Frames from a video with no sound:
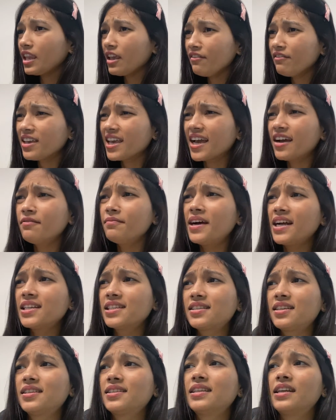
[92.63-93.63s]
We have
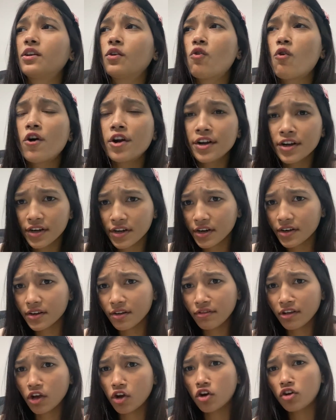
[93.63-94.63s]
master's in
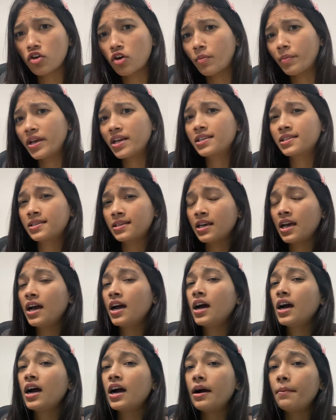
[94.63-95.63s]
quantitative economics,
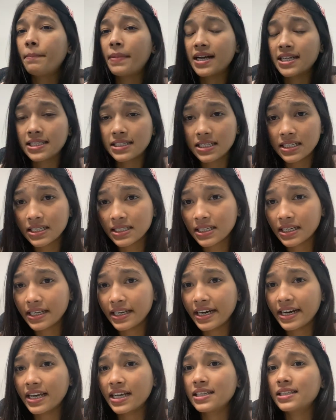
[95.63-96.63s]
master's in
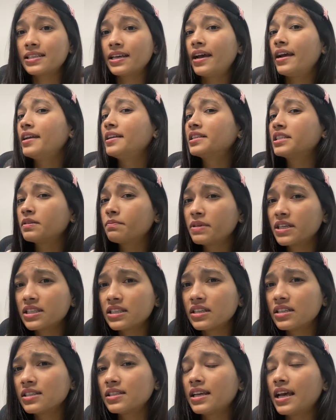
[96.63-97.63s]
data science,
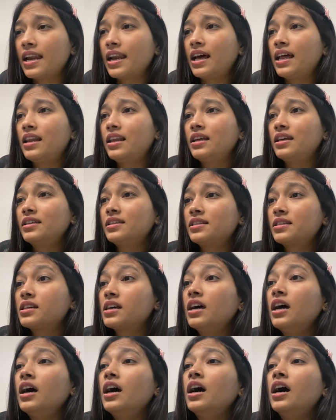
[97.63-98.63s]
business analyst,
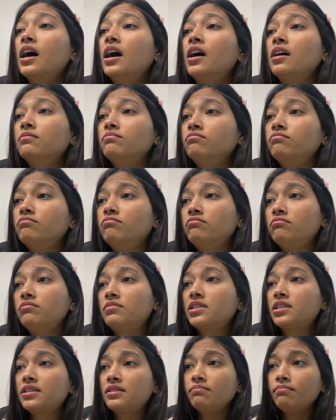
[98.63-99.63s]

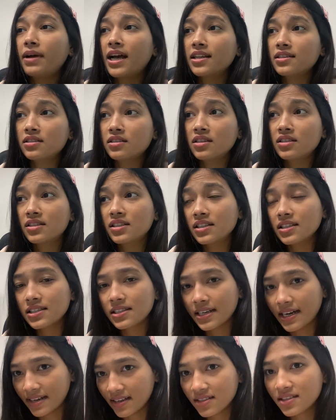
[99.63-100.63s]
master's in
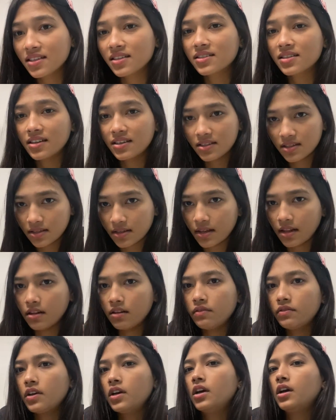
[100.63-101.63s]
statistics
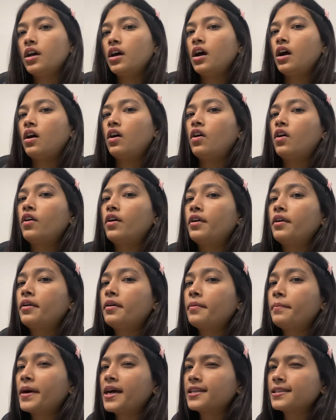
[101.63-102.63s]
itself,
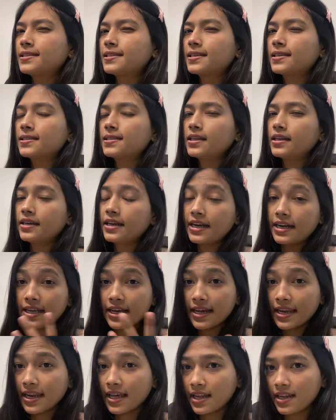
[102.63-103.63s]
or master's in
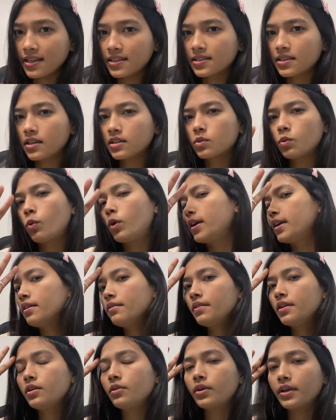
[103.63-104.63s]
data analysis.
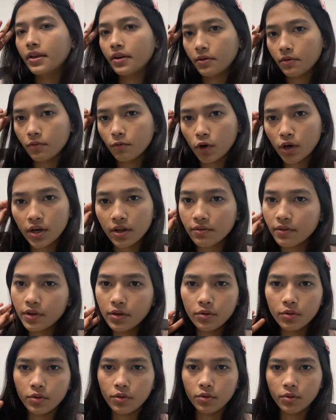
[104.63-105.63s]
Whatever
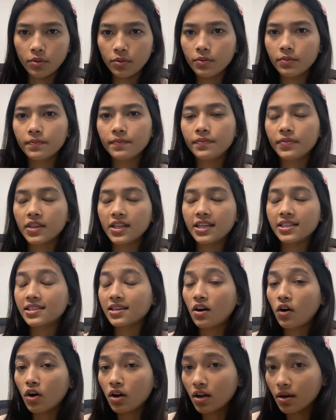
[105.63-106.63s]
you do, it's
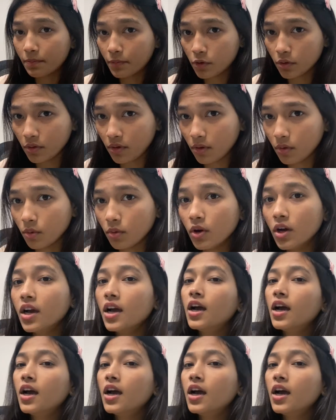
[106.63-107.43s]
all up to you.